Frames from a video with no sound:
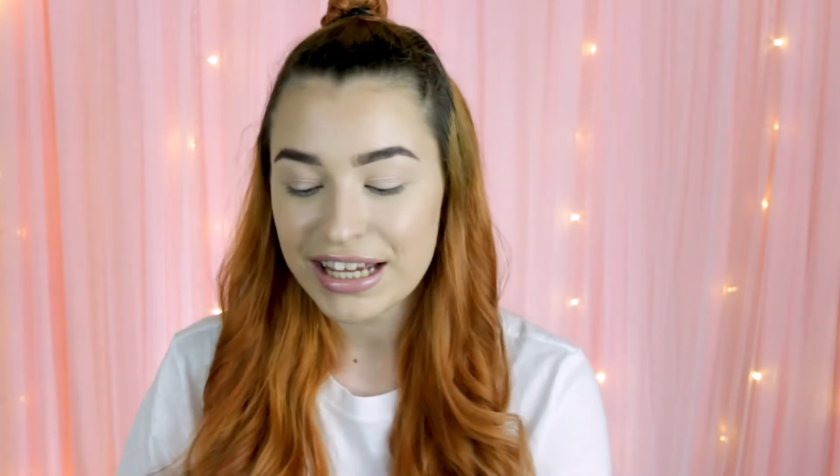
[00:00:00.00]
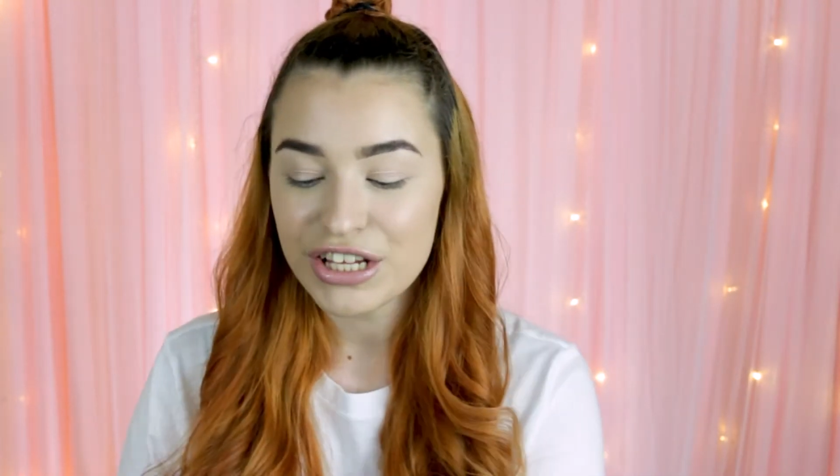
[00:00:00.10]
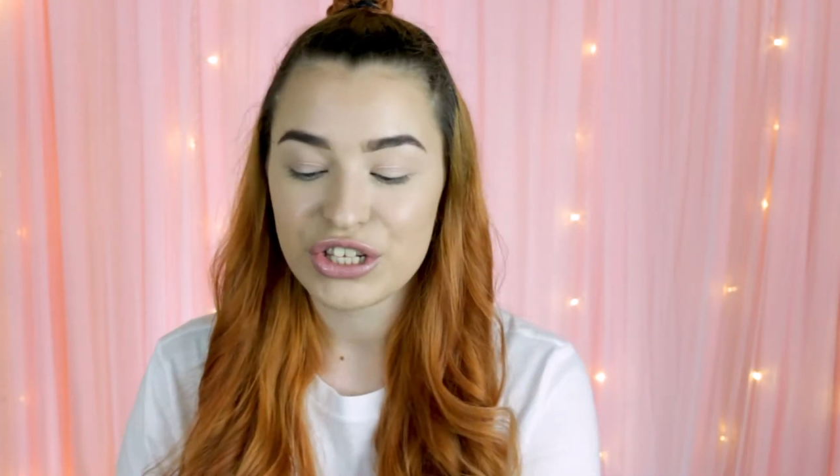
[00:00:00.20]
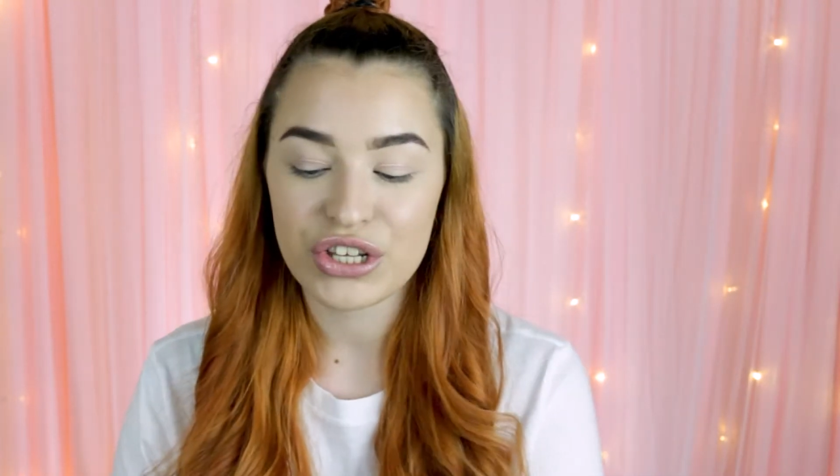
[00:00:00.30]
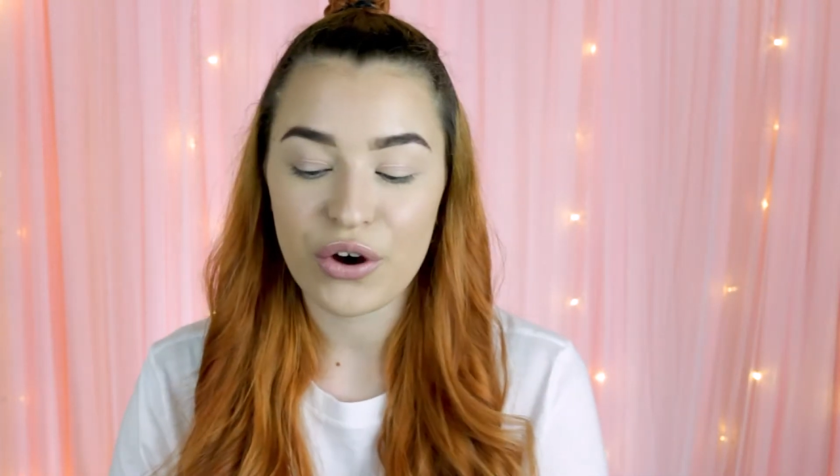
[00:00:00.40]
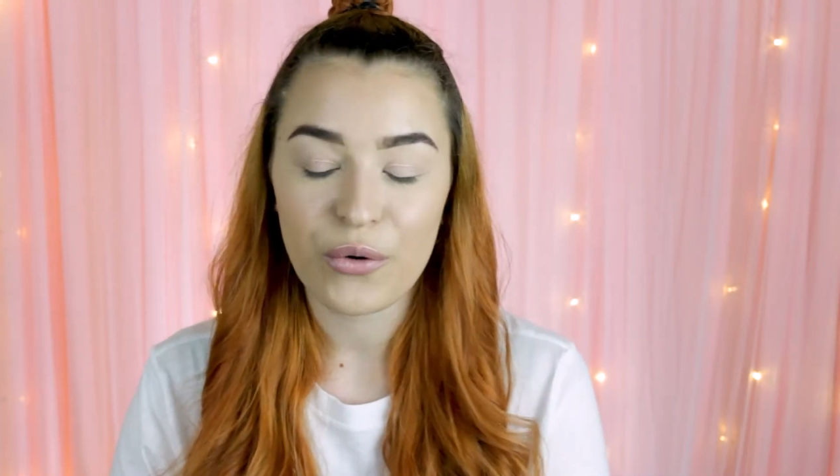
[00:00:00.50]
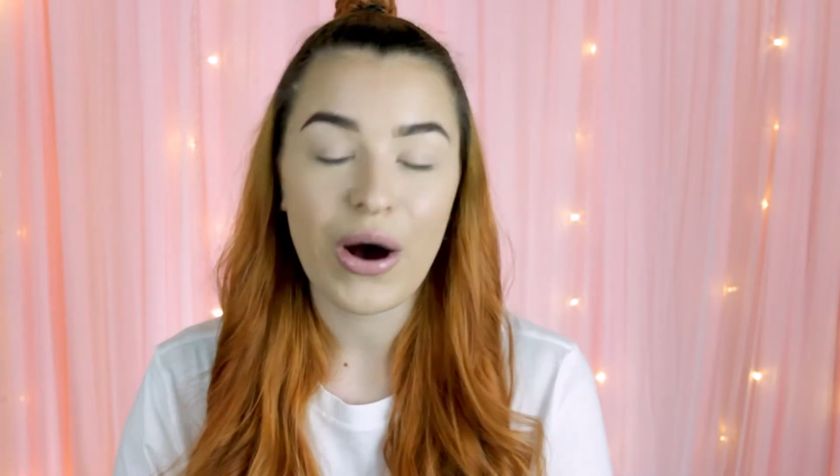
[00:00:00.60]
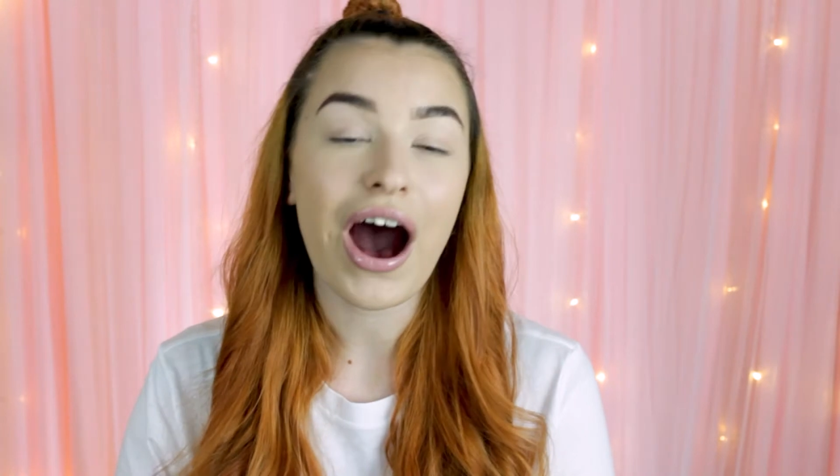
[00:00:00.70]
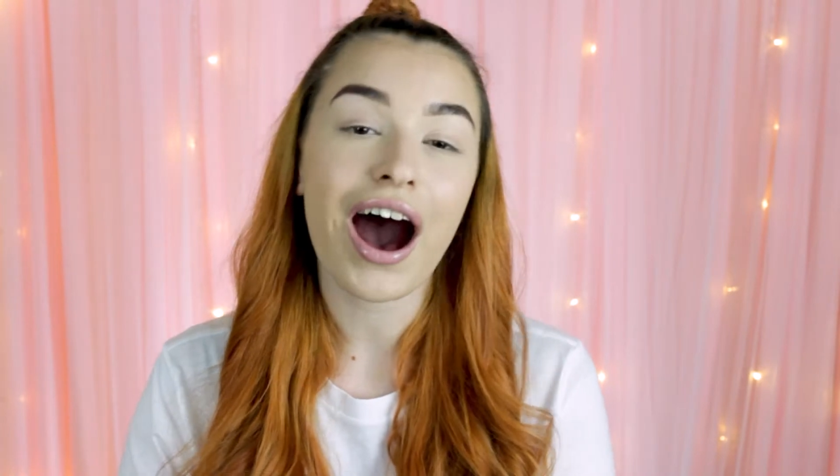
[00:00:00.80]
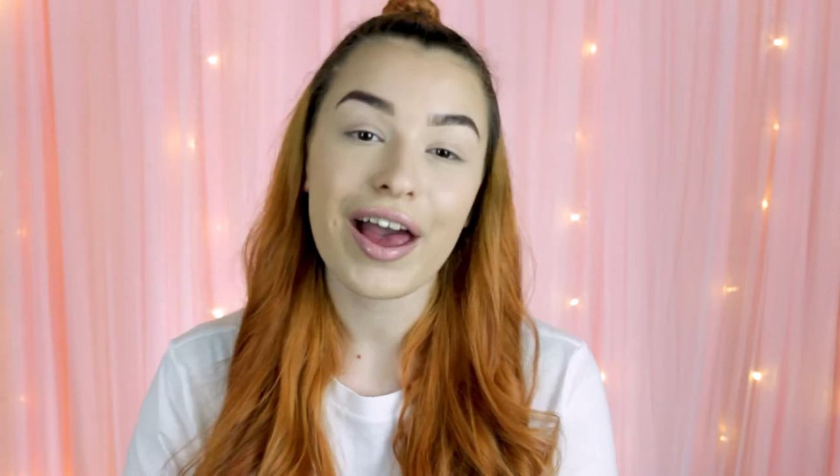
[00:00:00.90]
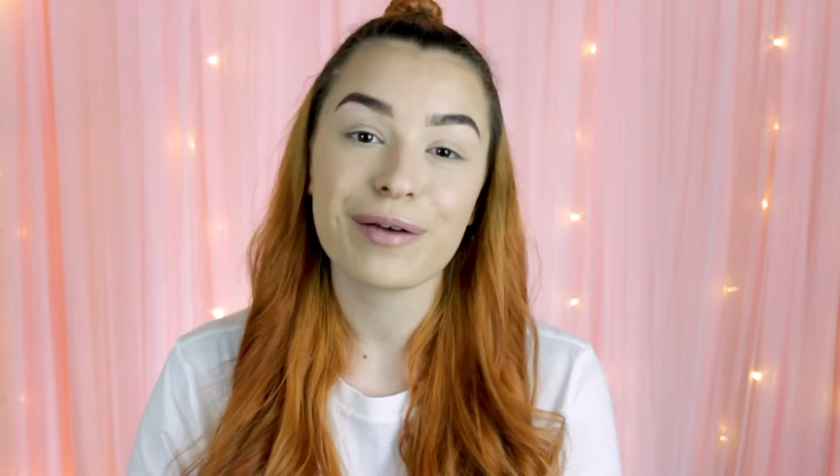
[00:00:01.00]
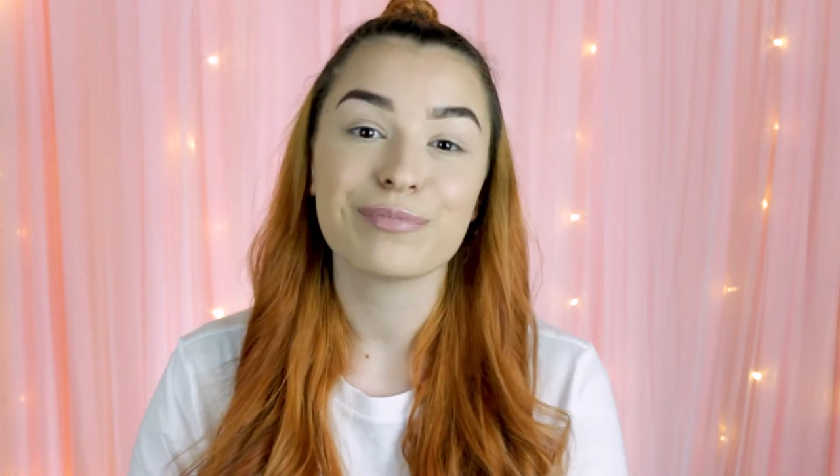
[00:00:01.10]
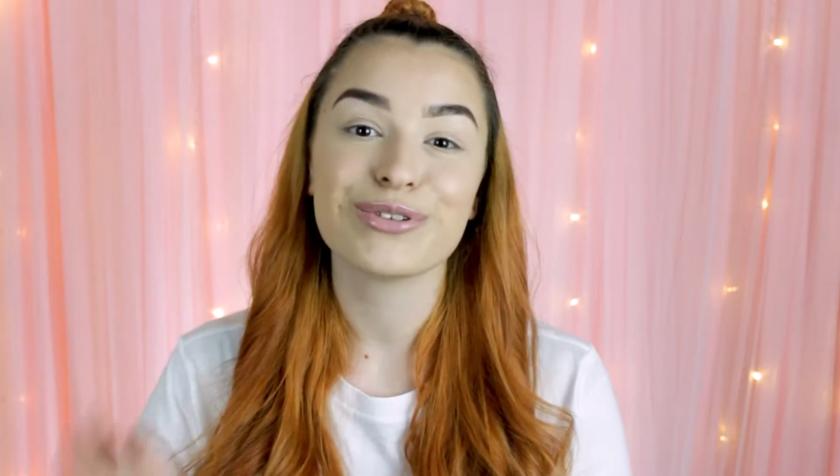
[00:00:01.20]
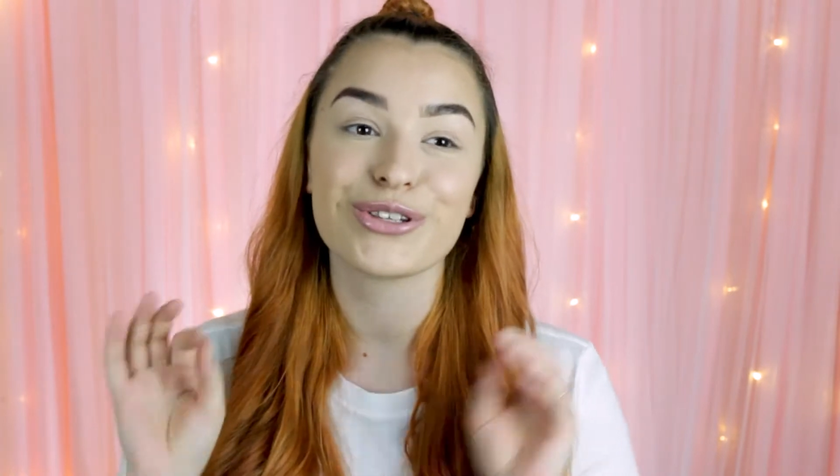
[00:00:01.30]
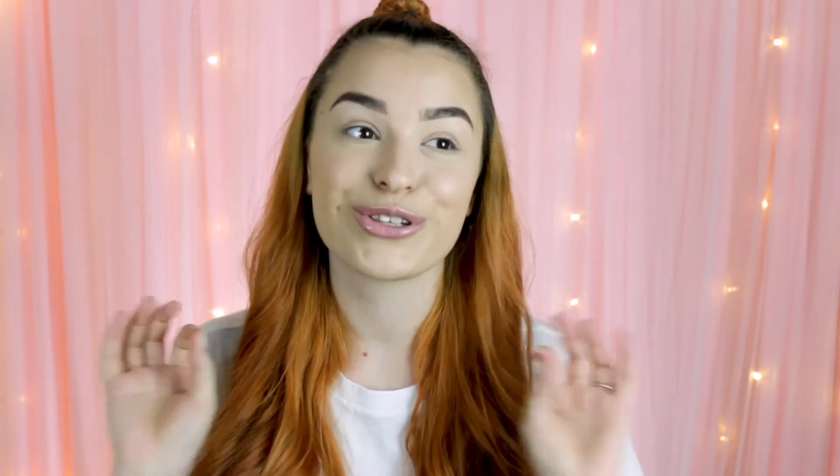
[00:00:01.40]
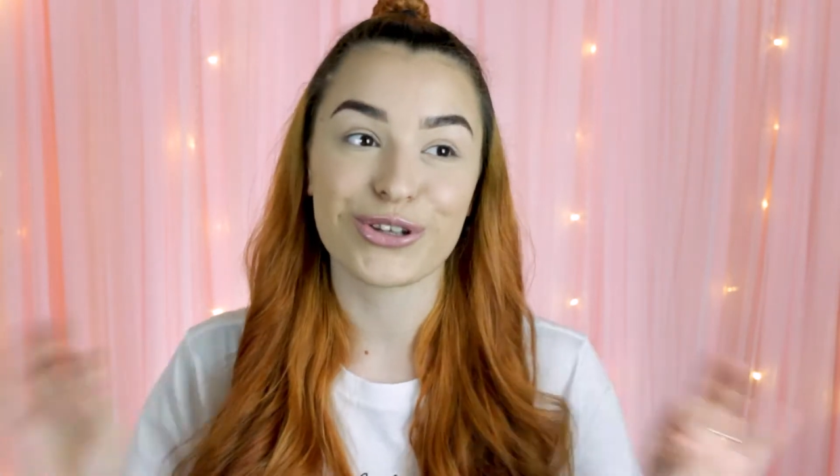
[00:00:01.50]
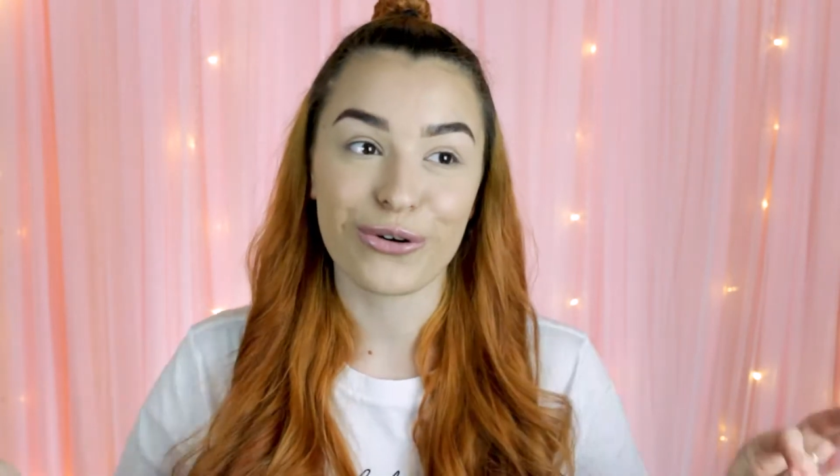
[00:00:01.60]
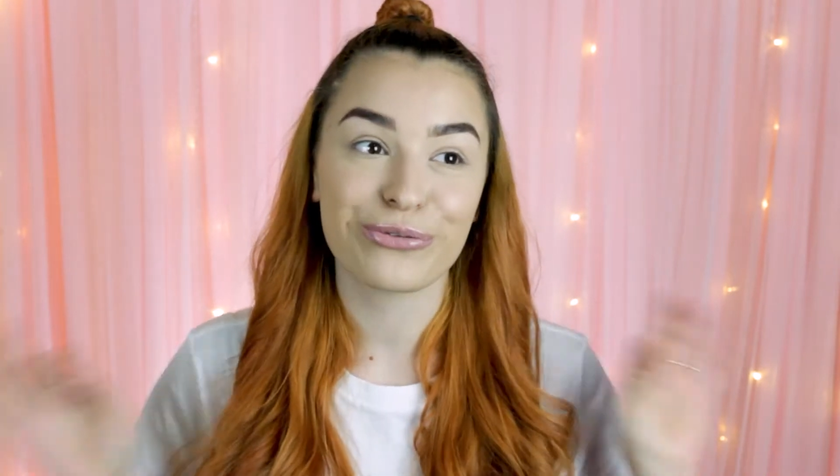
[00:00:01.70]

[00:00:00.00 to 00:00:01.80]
So I'm so